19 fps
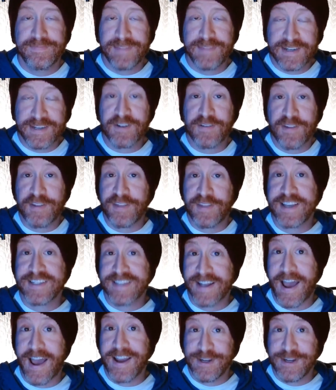These are the things
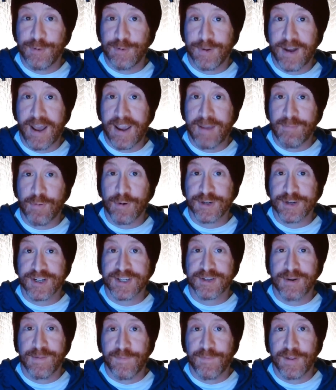that I do when I approach a
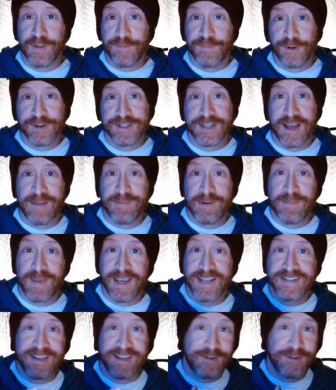script for the first time to
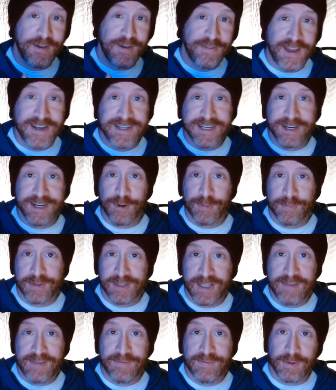make it sound authentic or
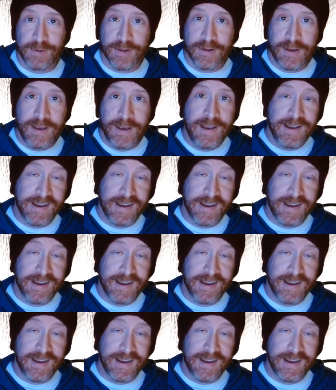believable,